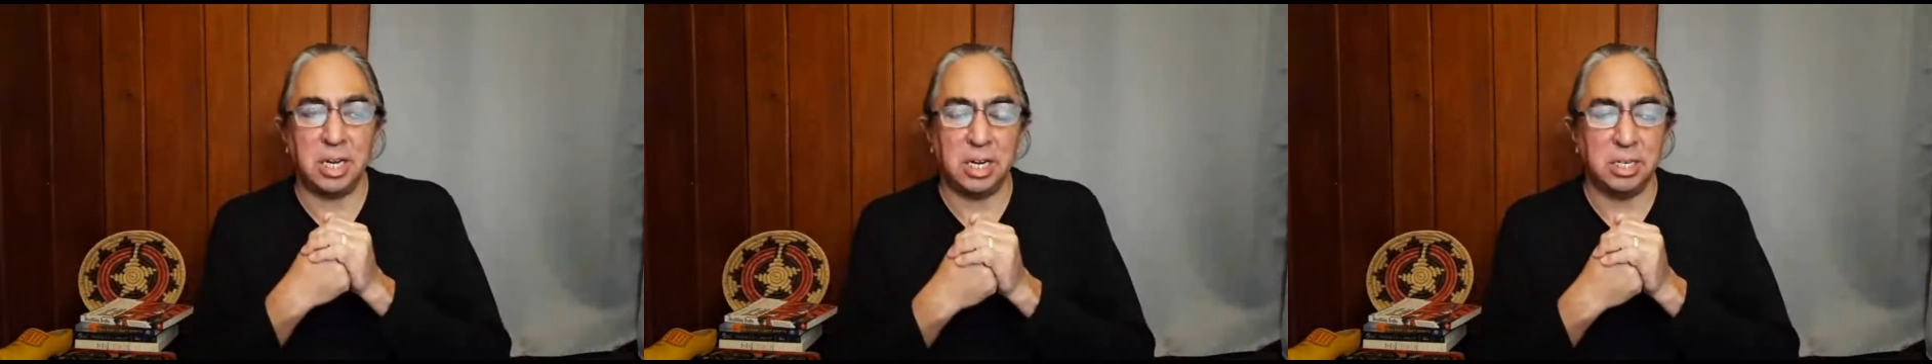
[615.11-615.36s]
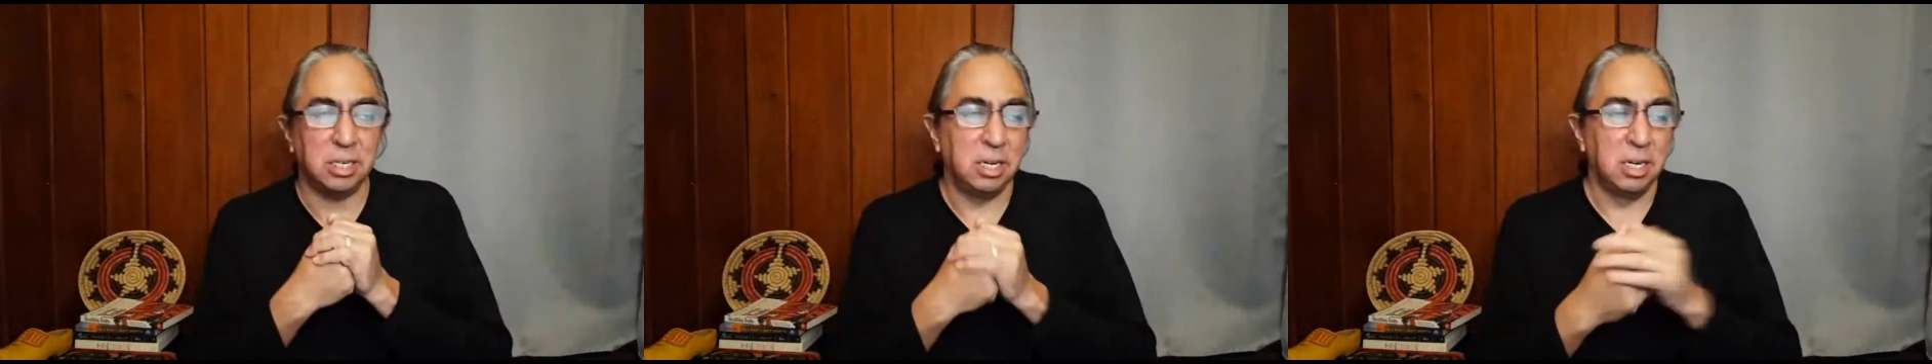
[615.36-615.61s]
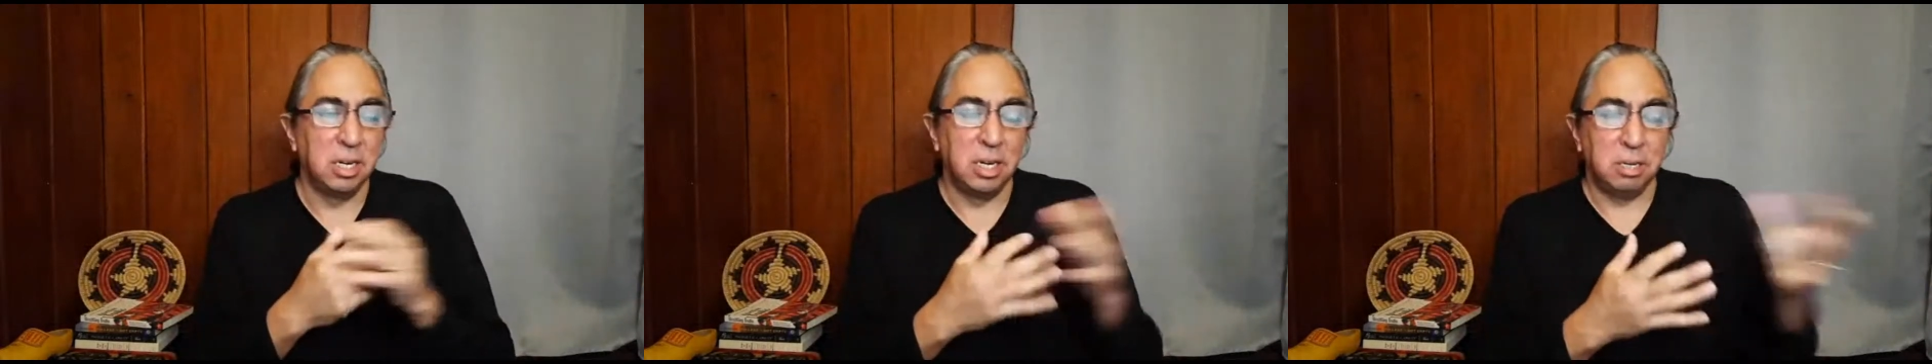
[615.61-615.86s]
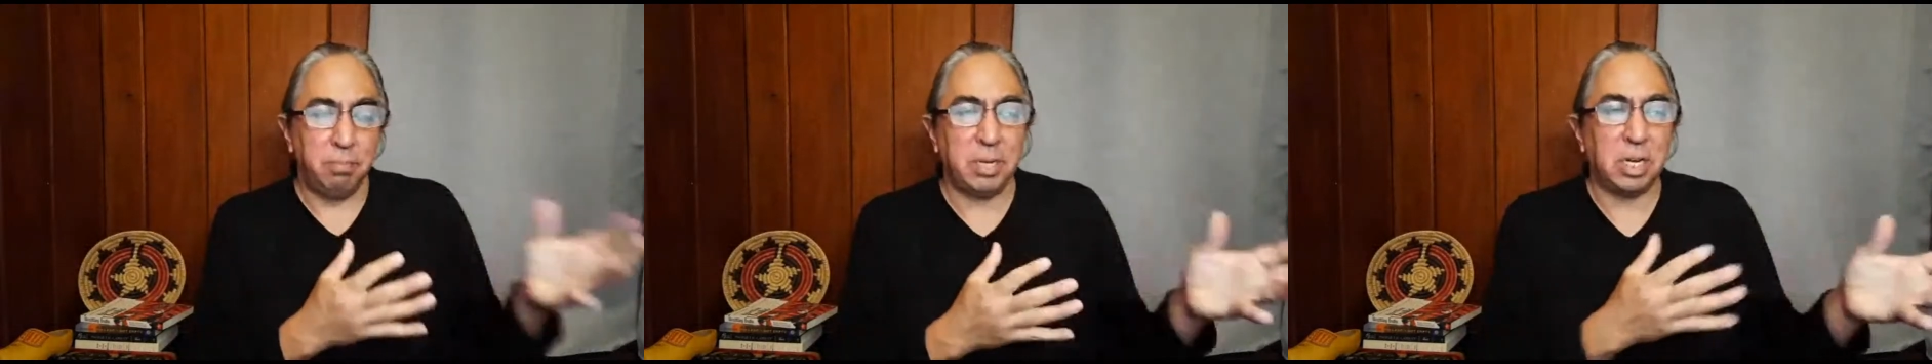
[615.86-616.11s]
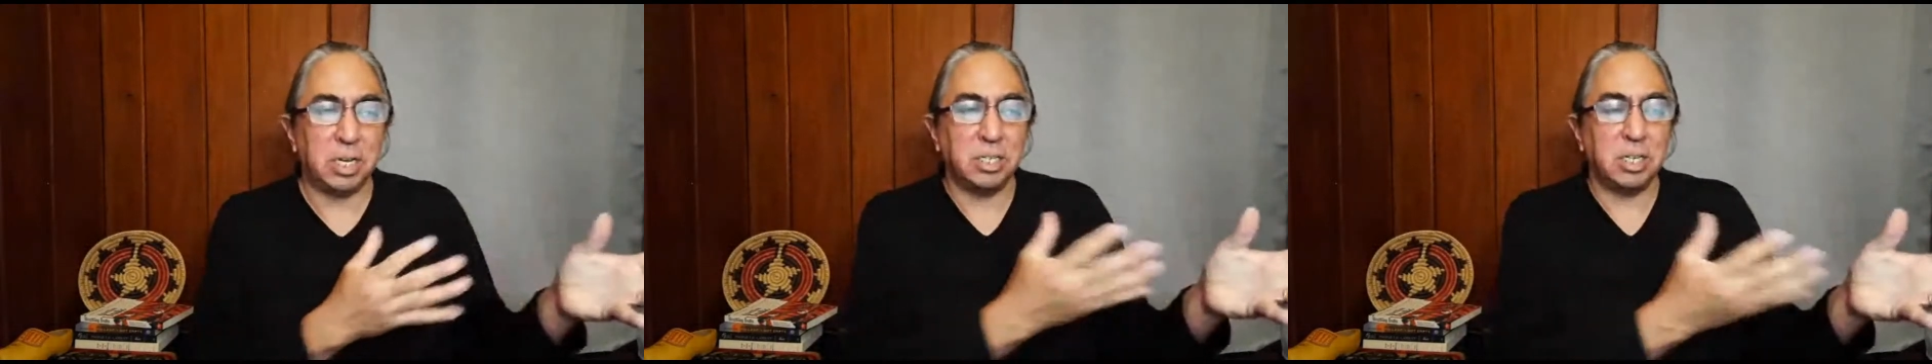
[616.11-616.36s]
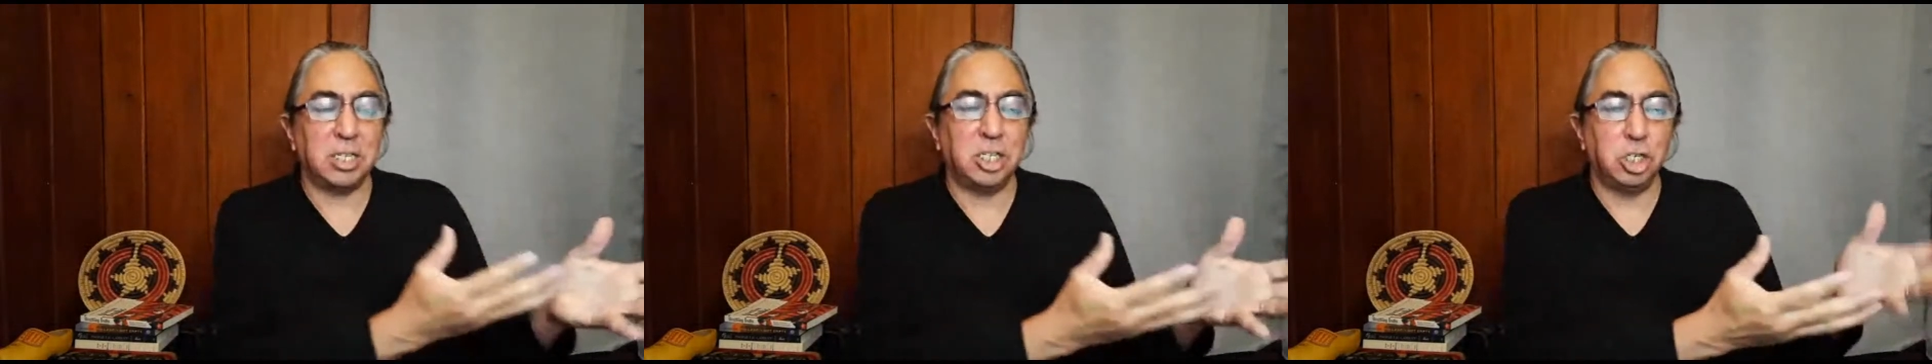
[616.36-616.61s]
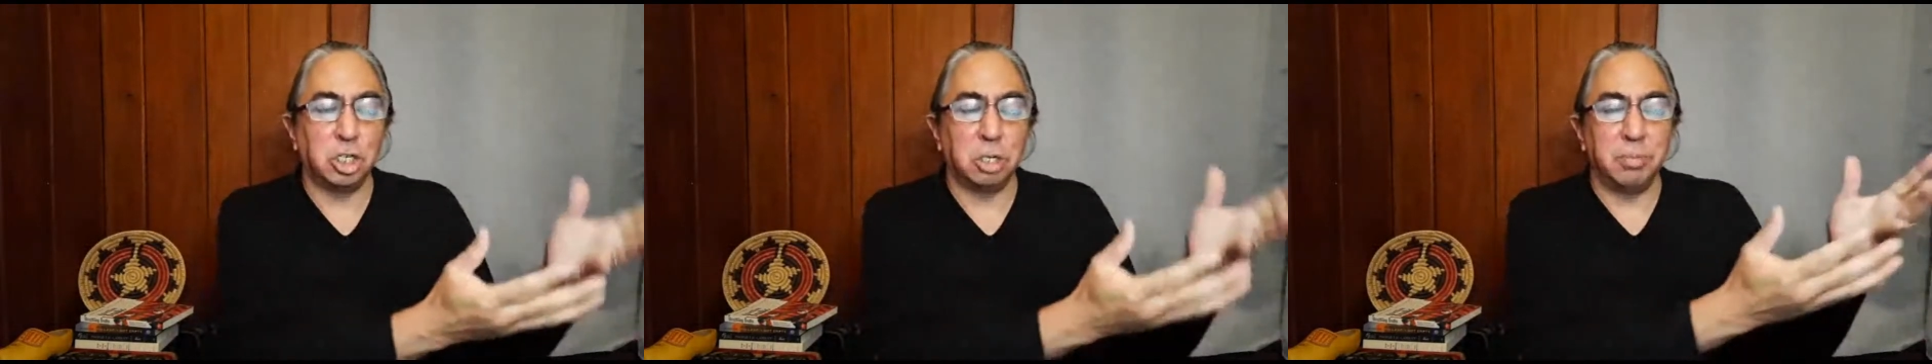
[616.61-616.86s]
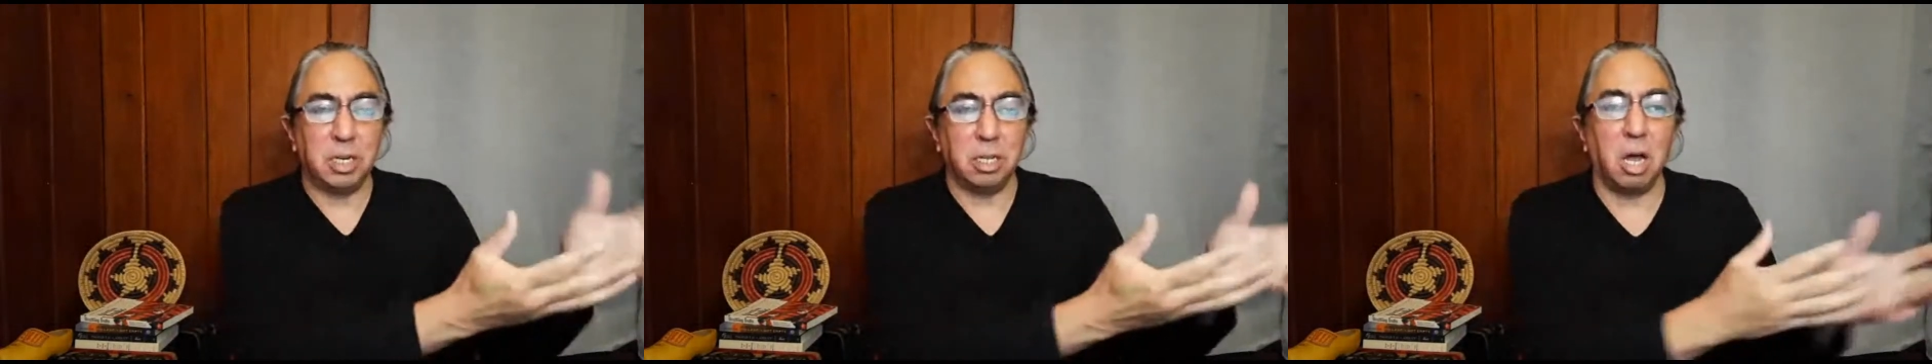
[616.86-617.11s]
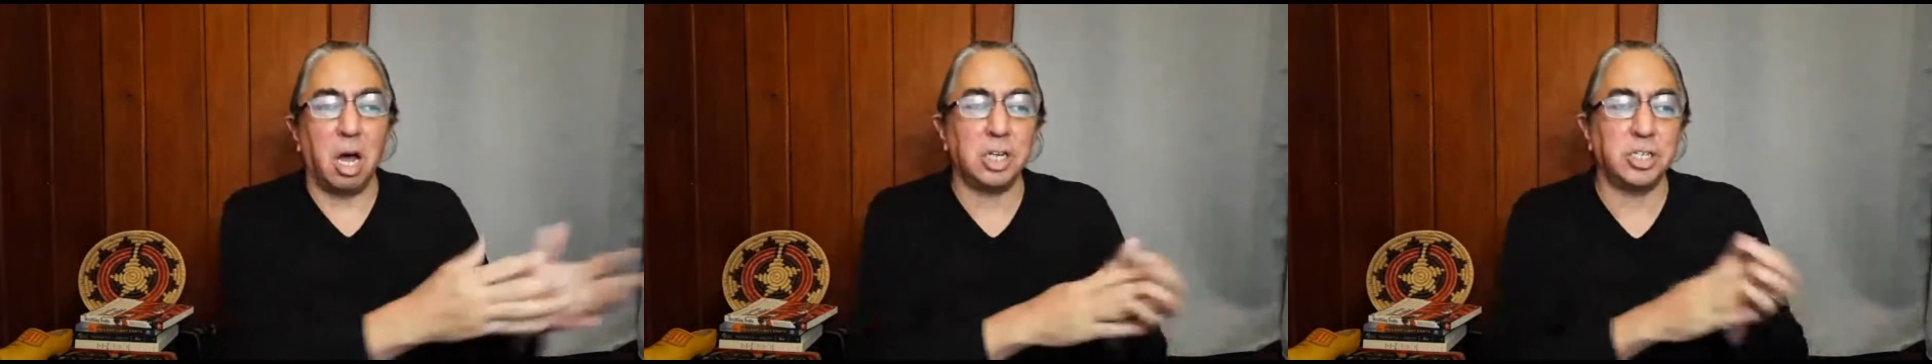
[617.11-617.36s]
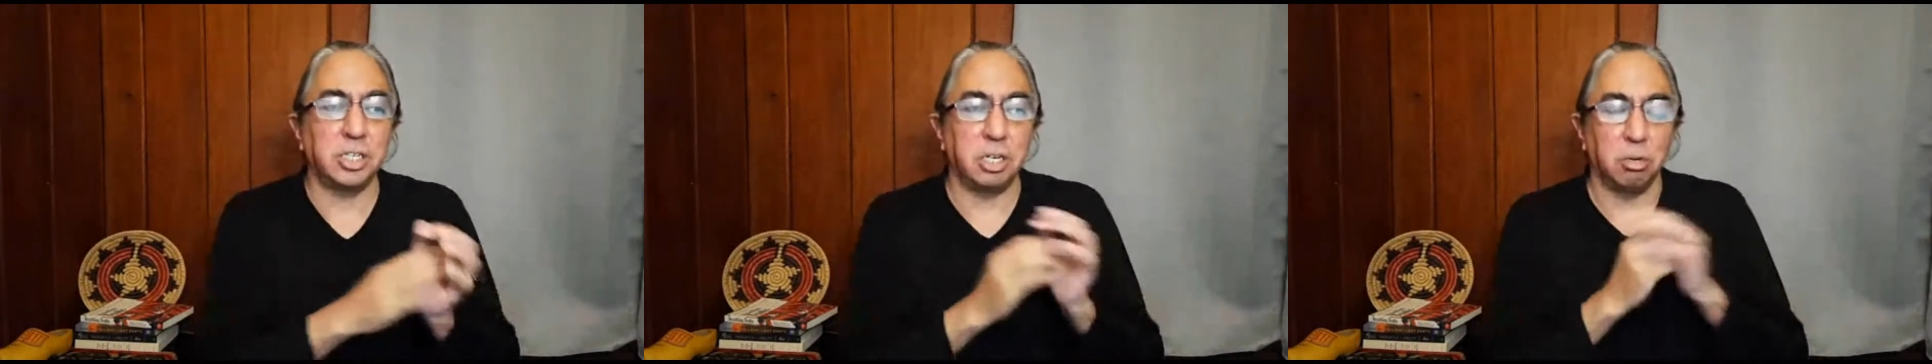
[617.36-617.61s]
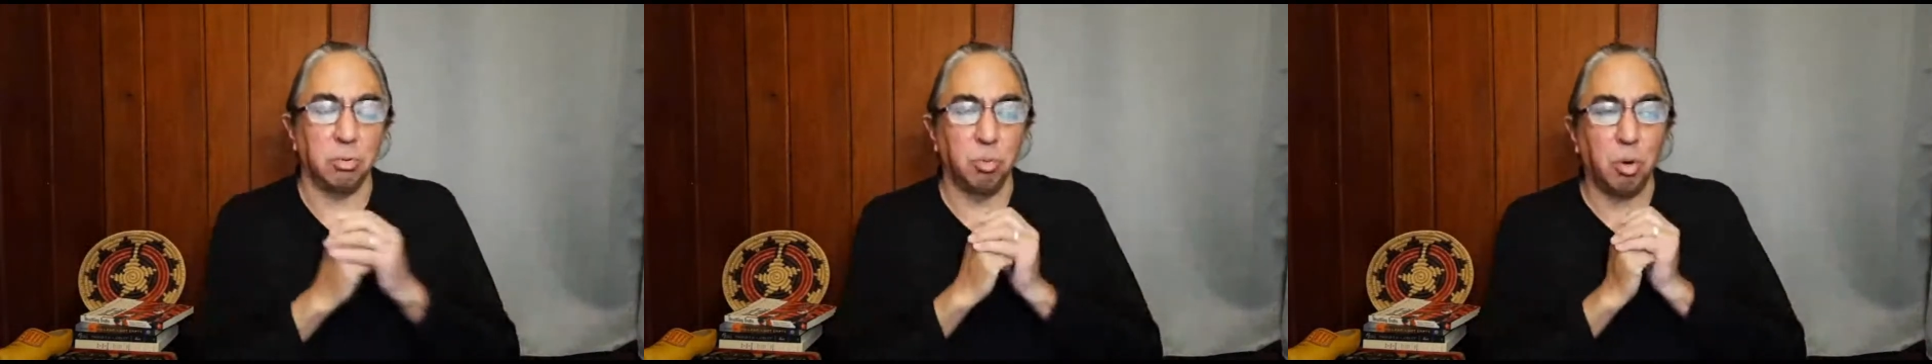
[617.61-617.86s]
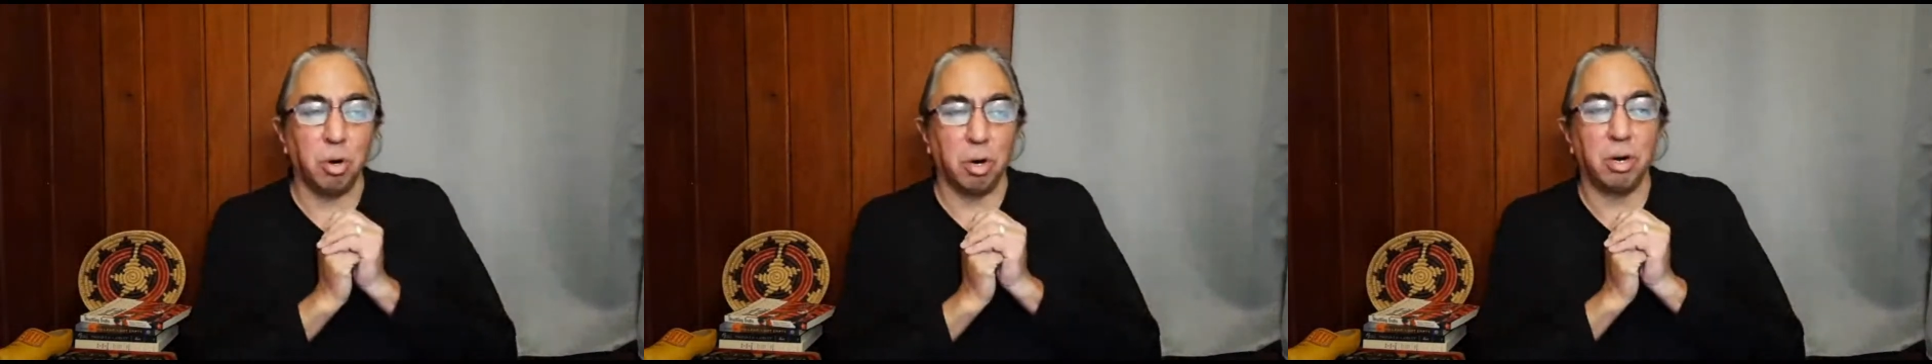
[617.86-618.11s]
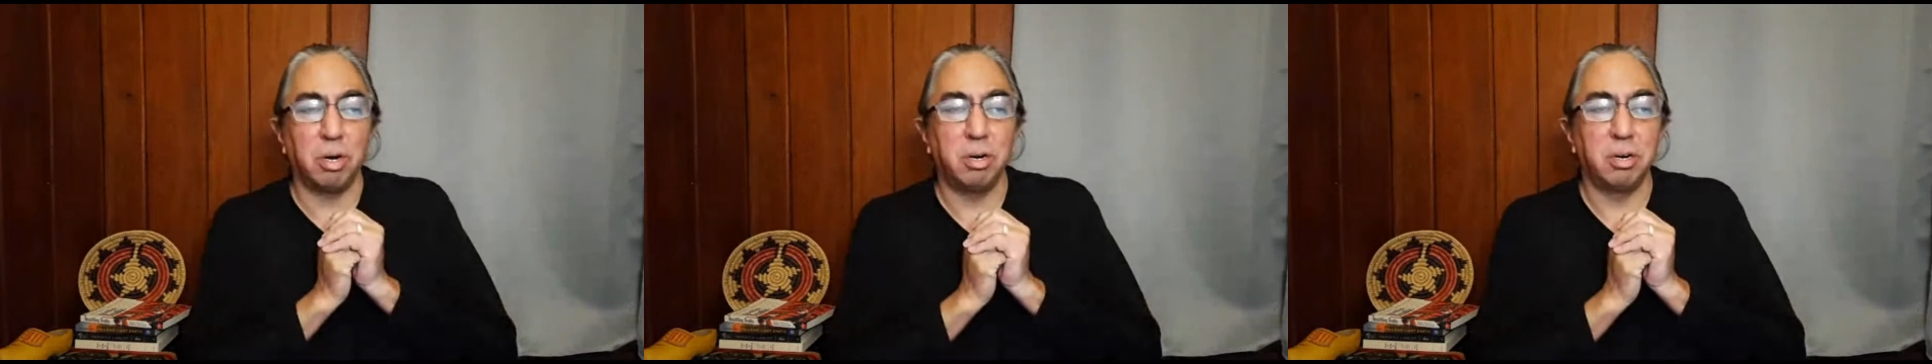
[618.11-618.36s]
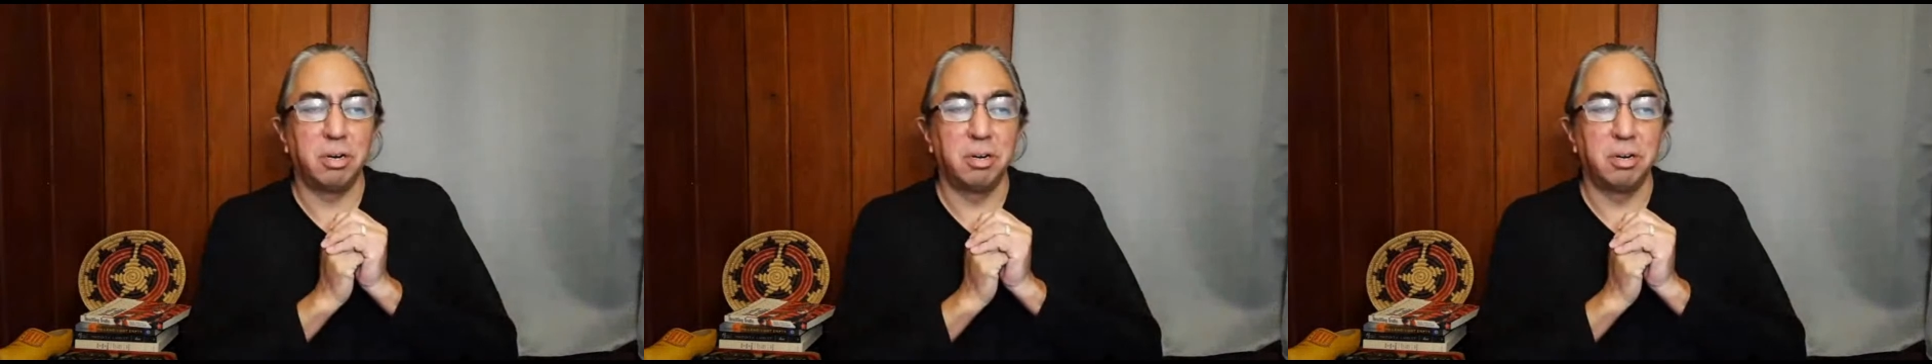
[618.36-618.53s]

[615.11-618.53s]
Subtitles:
And because Nazi Germany lost their war,